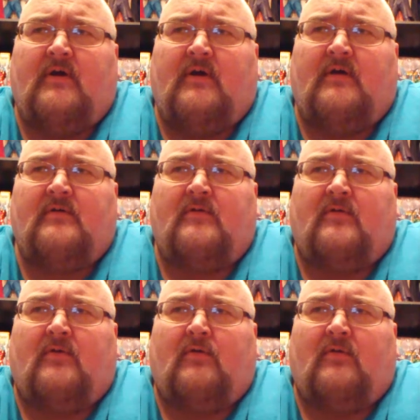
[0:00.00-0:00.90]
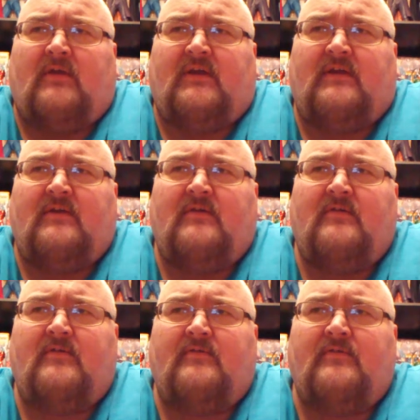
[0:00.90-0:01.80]
uh, early
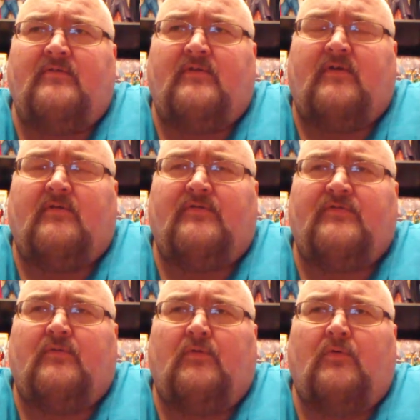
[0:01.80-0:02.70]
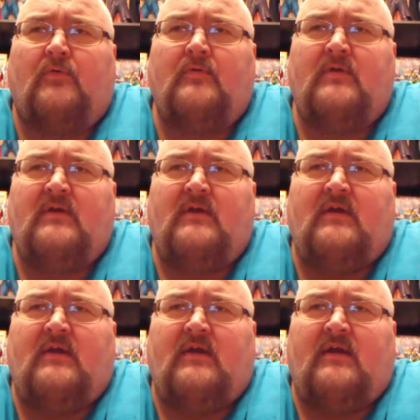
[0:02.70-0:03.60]
to go to school,
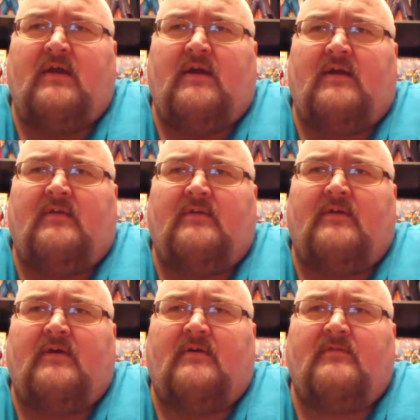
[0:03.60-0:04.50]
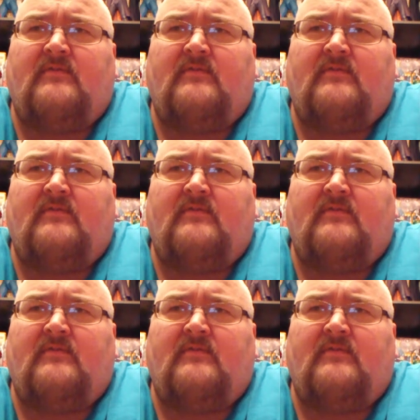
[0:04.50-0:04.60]
and uh,